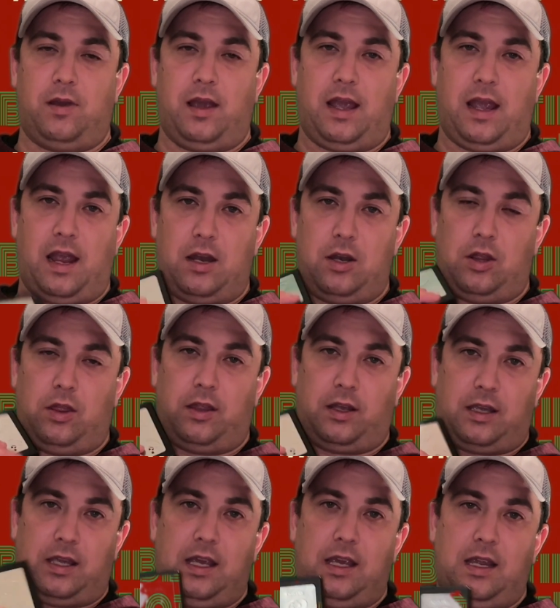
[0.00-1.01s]
And the
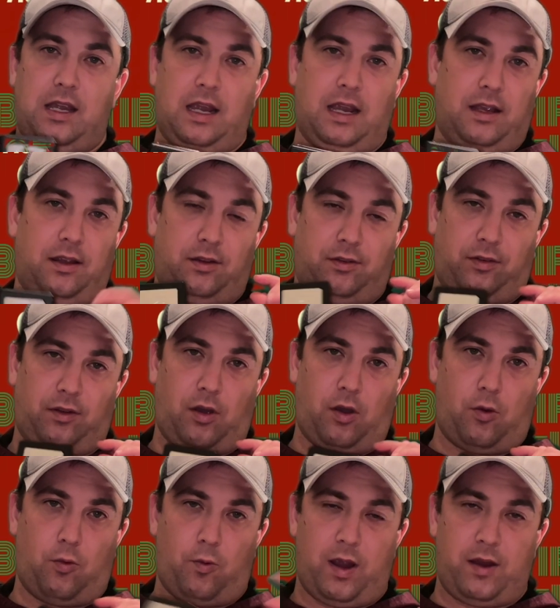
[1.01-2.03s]
key is
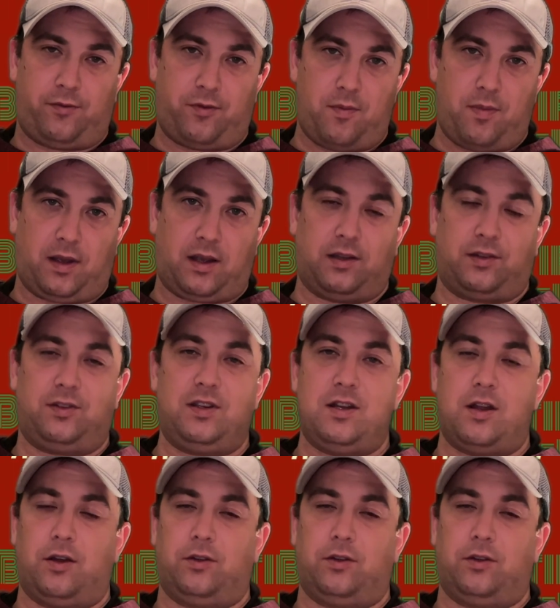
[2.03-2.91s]
away from the casino.